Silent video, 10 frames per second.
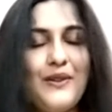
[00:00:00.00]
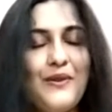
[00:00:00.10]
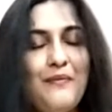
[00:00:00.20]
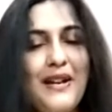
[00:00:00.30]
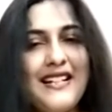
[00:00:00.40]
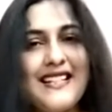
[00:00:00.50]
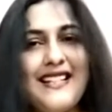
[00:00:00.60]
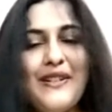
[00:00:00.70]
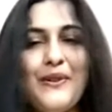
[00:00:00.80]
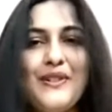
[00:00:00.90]
To make
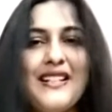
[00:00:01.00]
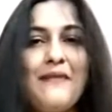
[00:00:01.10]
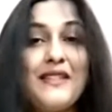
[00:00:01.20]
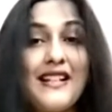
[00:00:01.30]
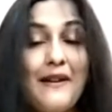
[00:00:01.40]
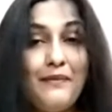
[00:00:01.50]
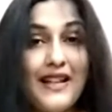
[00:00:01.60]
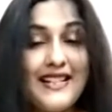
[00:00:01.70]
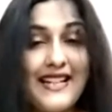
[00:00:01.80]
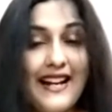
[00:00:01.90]
sure
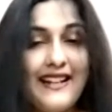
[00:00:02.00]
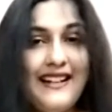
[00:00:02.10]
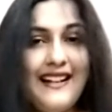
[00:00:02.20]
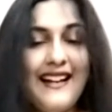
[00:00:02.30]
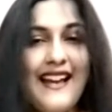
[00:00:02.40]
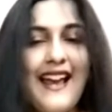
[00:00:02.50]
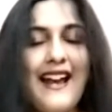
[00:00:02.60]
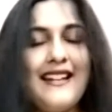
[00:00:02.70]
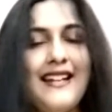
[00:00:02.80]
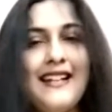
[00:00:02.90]
subscribe the channel
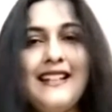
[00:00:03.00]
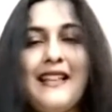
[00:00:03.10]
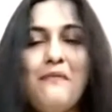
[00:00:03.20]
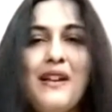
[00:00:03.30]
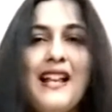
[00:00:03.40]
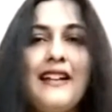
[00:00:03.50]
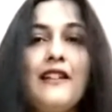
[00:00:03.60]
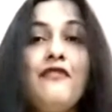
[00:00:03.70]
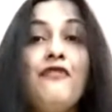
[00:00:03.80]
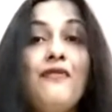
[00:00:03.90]
and hit the bell
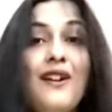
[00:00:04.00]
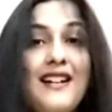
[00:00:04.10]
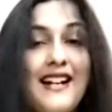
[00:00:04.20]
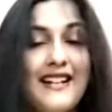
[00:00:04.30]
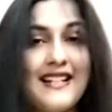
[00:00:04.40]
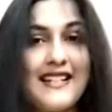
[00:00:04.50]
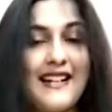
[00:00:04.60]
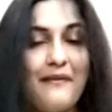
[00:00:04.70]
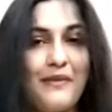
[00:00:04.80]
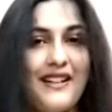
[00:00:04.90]
icon for latest
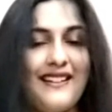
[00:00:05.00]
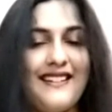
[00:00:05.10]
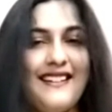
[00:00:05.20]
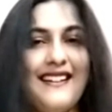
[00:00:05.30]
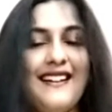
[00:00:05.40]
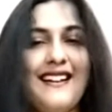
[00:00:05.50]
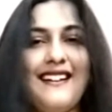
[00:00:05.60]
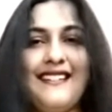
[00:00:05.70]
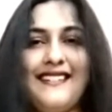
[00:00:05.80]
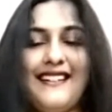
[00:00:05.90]
update.
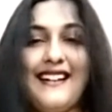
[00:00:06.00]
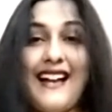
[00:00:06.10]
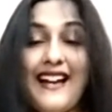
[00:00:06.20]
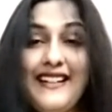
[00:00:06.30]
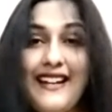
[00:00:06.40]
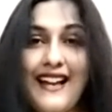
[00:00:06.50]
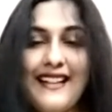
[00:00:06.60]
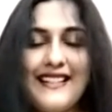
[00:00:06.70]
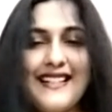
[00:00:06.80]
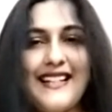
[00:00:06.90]
And like
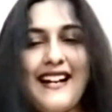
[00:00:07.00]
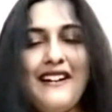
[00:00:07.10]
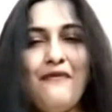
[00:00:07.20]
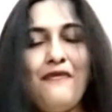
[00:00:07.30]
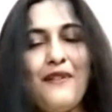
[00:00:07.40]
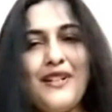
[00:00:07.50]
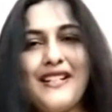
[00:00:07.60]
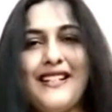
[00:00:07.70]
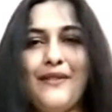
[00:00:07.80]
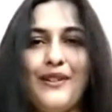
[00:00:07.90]
and share for
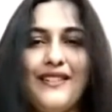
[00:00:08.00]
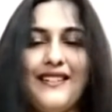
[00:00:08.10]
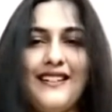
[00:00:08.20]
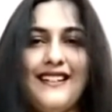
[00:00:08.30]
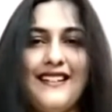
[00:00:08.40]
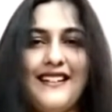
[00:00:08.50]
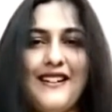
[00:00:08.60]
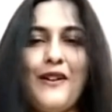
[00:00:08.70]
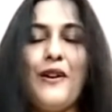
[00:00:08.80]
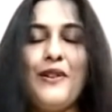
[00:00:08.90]
sure.
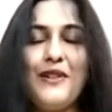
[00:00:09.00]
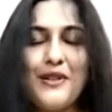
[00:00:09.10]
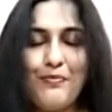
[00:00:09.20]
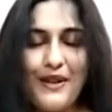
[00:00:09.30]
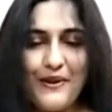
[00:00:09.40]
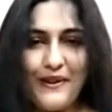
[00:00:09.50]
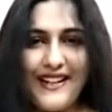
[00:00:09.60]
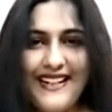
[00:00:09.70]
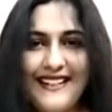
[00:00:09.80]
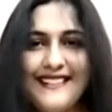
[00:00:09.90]
Always be
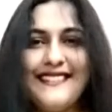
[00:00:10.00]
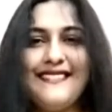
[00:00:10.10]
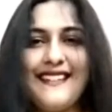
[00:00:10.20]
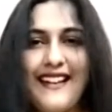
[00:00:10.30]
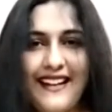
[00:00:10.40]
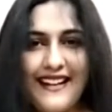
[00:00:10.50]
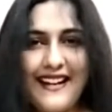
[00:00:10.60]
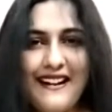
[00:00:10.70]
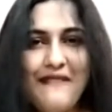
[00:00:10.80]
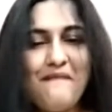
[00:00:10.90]
well. Take
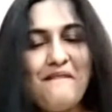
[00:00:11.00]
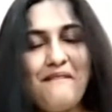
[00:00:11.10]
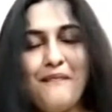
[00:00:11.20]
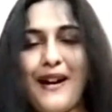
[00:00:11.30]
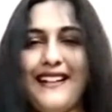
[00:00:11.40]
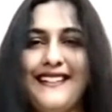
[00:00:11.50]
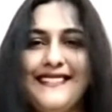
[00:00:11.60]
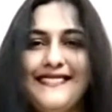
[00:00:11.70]
care. Bye.